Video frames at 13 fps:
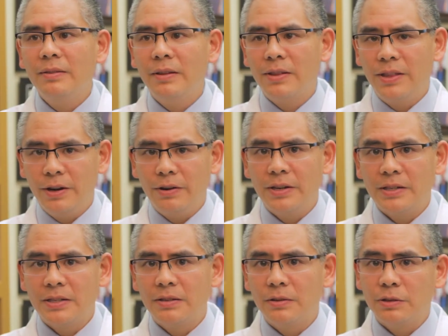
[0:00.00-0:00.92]
the
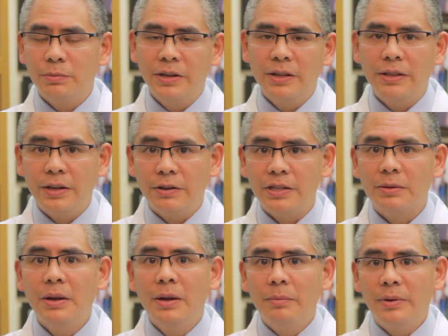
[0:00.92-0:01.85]
theories, there's many theories,
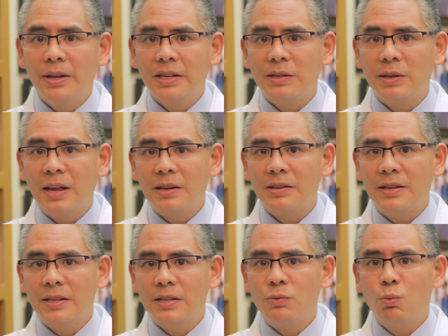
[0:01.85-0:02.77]
that
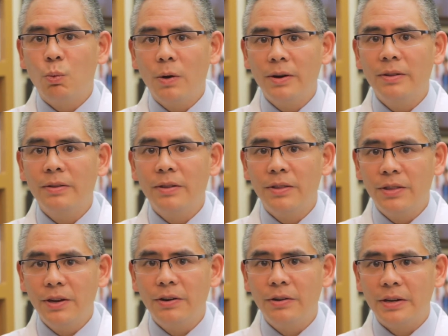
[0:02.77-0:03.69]
is one of the
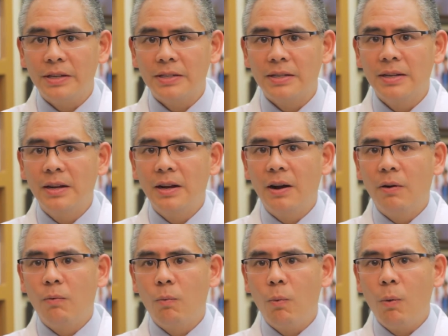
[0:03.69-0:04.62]
theories
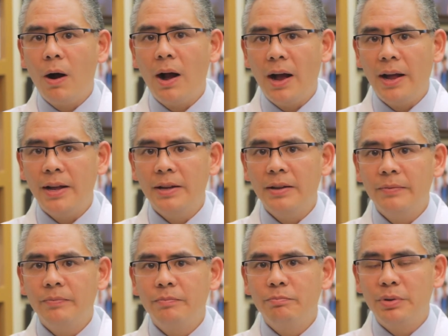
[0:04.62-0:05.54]
of why
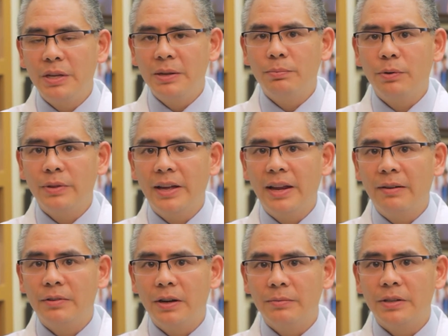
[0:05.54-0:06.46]
people that
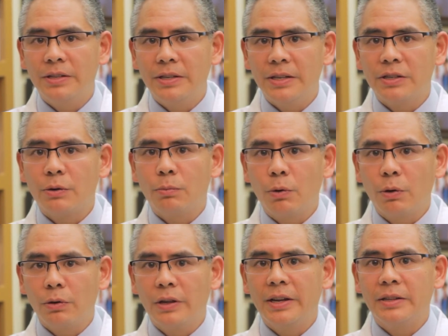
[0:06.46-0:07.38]
have gum disease are more
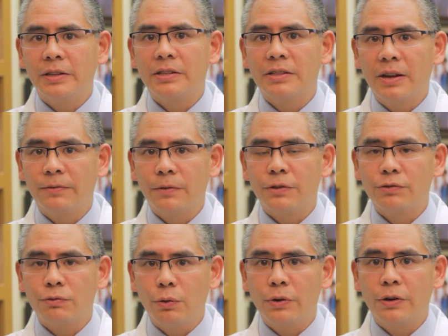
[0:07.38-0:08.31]
likely to suffer a
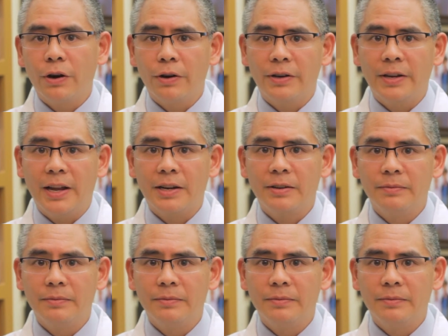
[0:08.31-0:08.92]
stroke and heart attack.